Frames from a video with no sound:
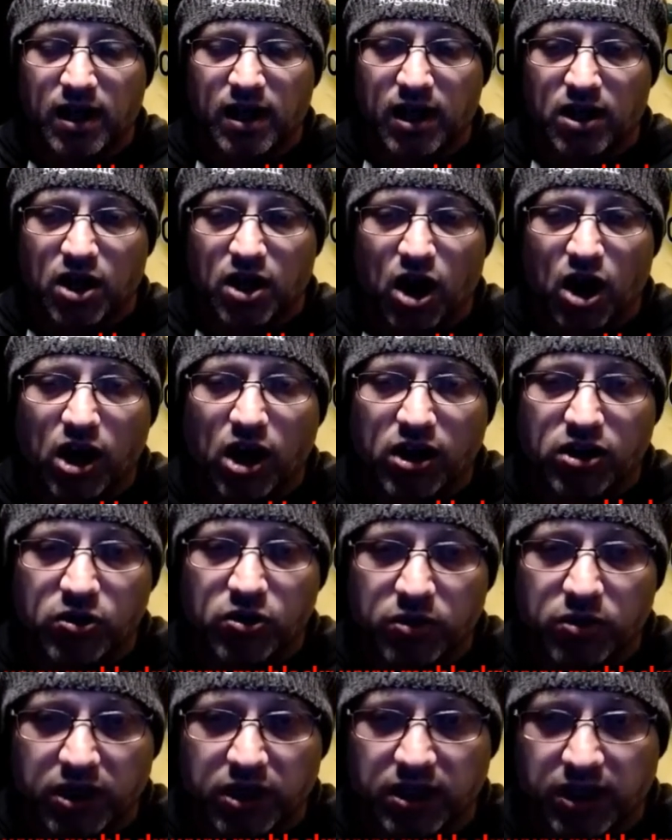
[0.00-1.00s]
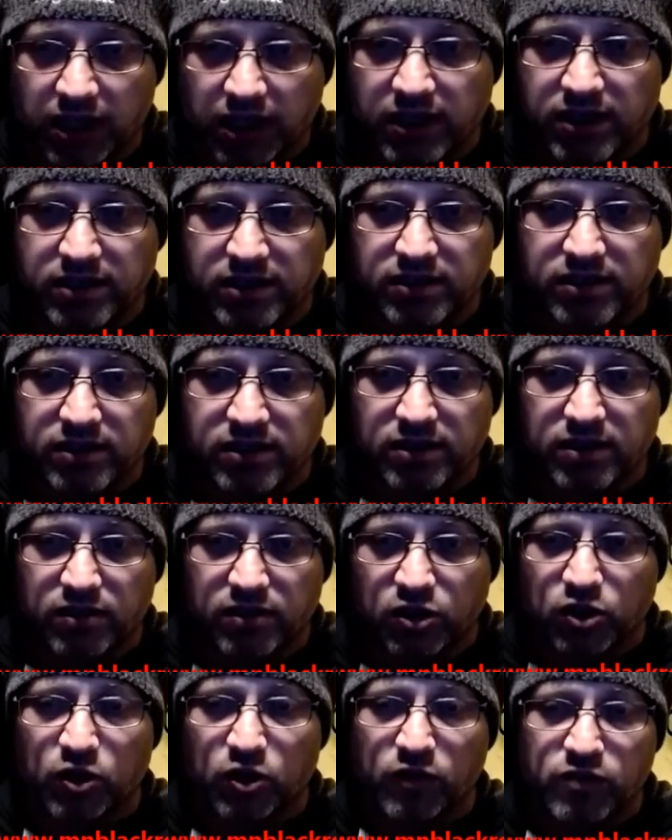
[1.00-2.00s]
and argue against
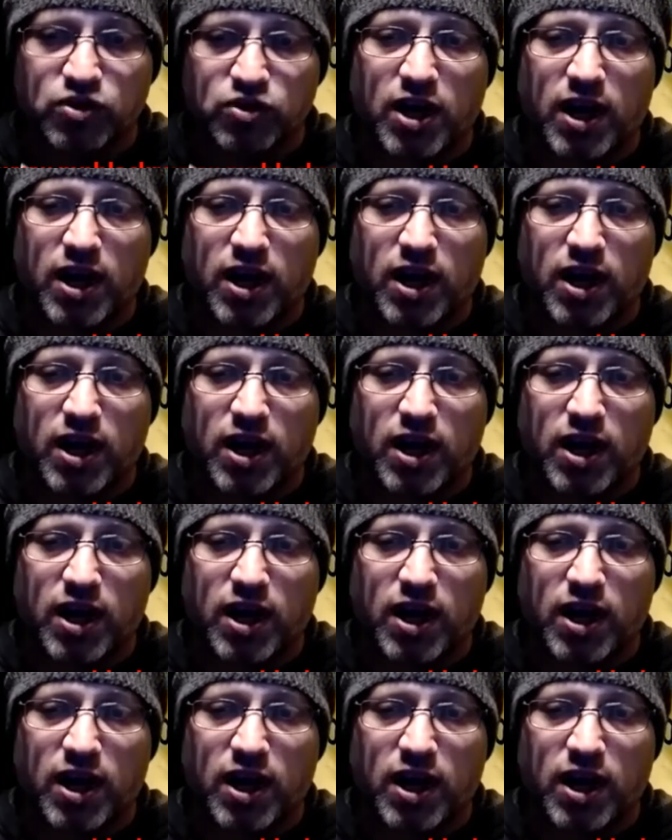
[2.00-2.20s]
Coof